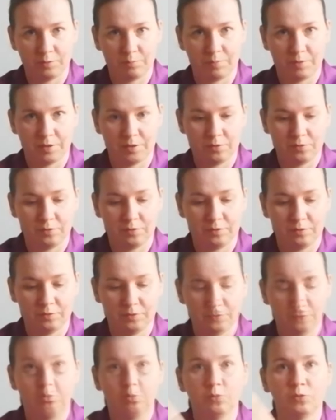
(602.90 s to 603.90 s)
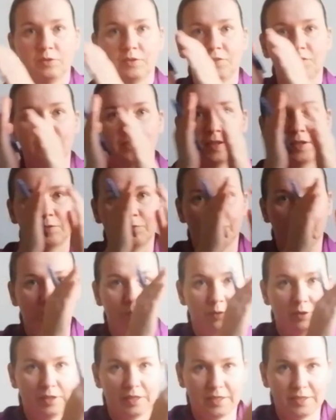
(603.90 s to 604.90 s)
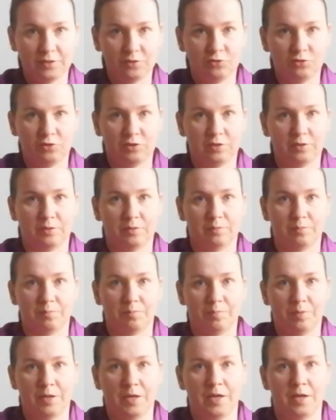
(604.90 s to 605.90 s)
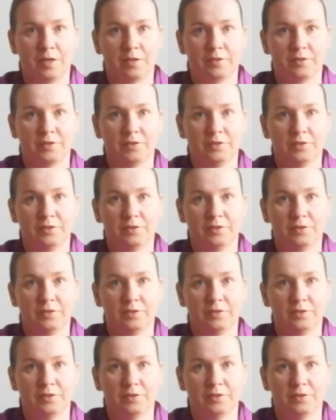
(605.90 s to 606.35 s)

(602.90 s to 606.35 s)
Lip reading: about to the self-creation part.